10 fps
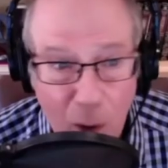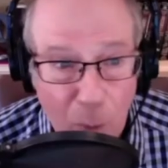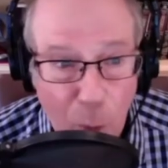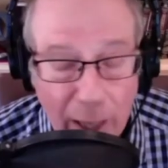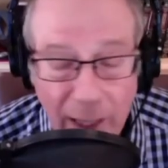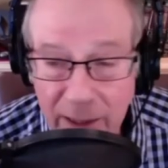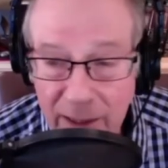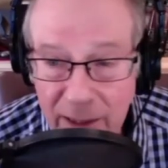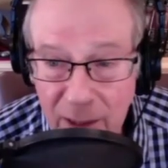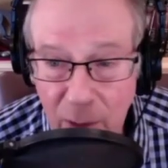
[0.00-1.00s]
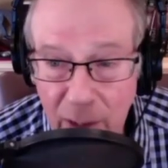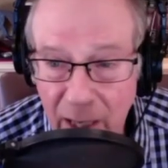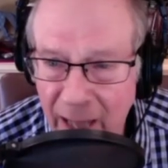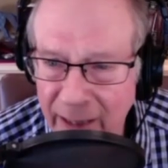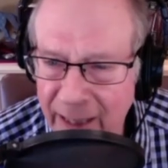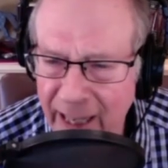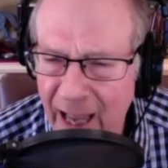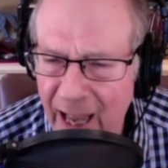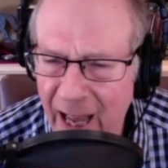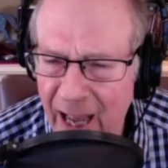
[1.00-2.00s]
waiting to do it. And the
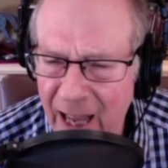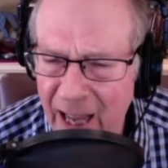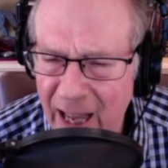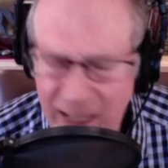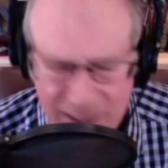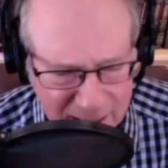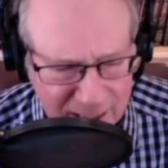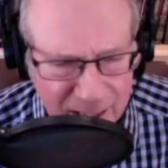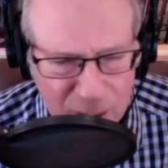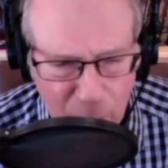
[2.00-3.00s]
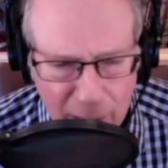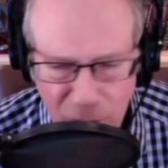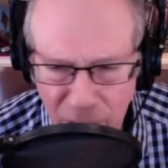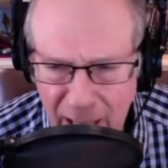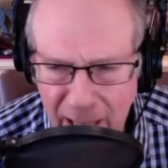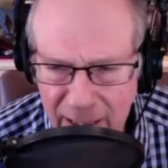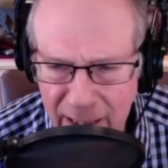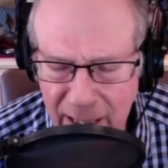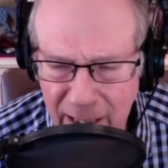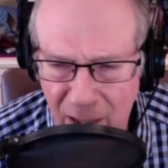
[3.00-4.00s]
uh, assistant director, the AD,
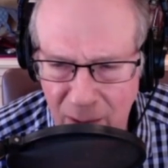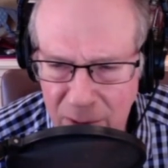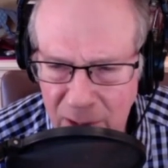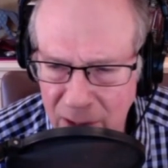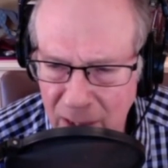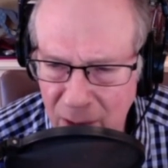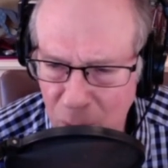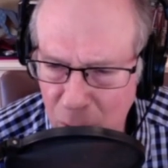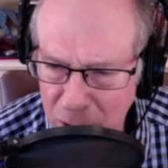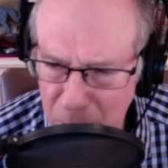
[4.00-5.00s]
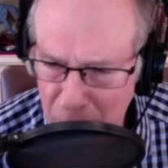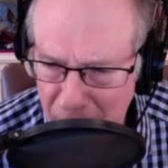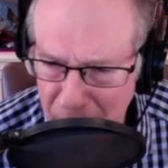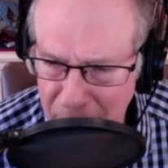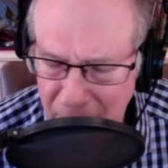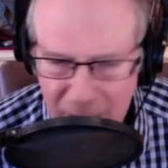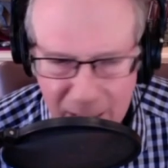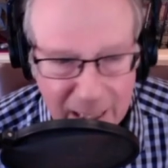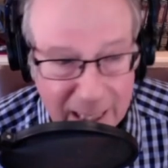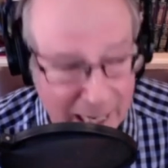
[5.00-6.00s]
they call him, says, like, what's your problem?
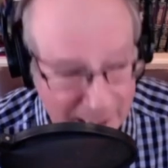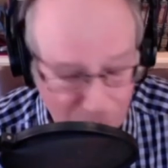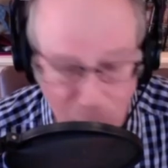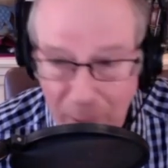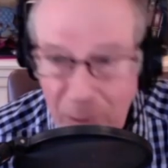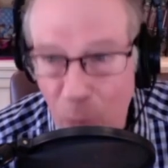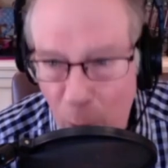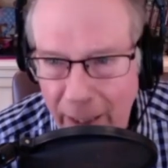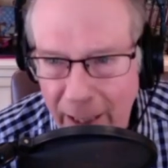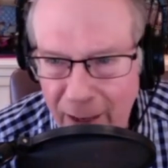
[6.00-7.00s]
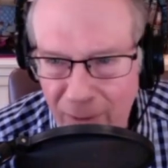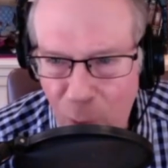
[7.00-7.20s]
I said, Well, I've been waiting here four